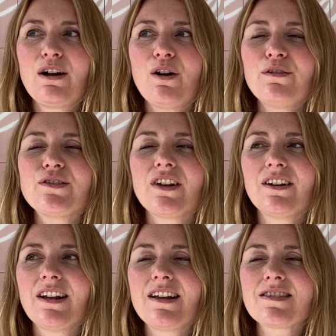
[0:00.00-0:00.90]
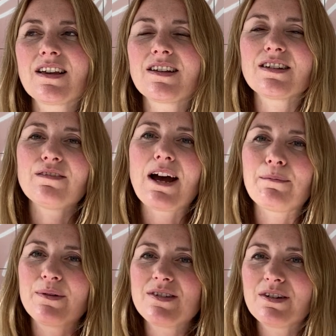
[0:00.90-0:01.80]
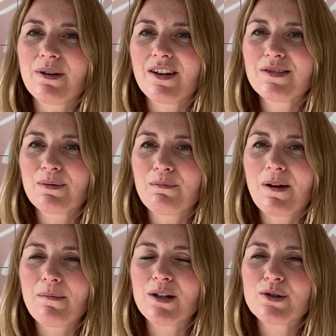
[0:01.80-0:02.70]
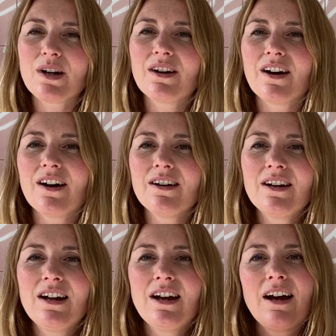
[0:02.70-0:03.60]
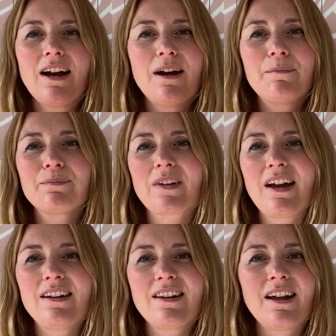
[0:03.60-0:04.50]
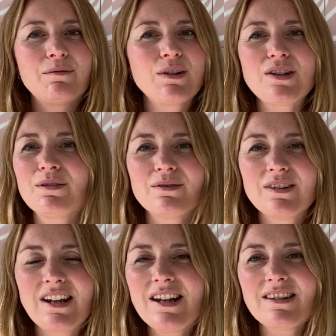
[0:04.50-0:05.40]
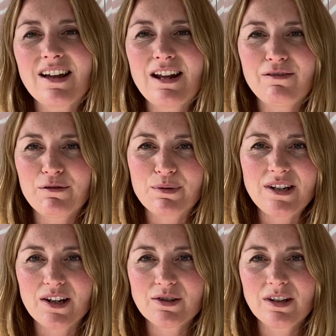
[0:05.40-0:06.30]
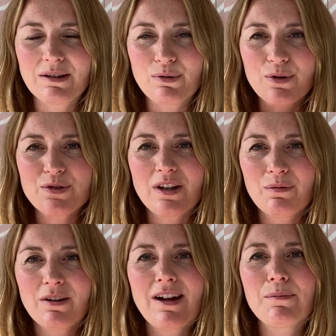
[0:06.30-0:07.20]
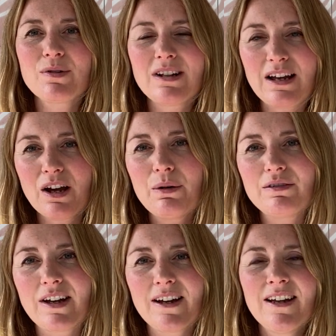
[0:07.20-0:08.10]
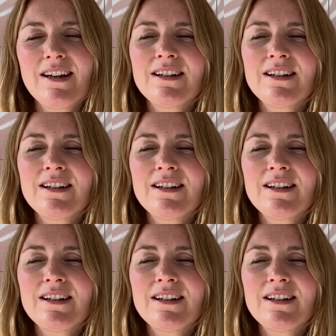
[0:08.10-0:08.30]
often it's things that have happened to us when we're much younger, and then we don't need that level of protection anymore, so we're able to let go of it.